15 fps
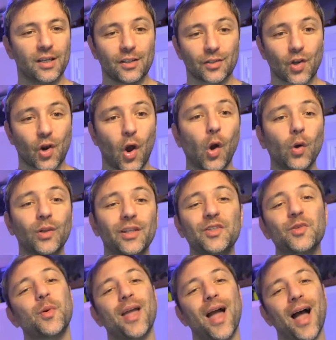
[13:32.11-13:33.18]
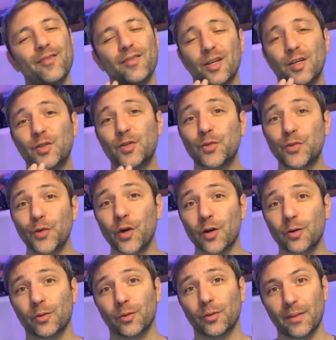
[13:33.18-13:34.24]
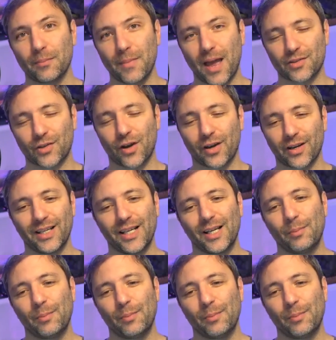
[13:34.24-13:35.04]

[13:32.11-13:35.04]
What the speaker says: Not only do we have an adorable mascot,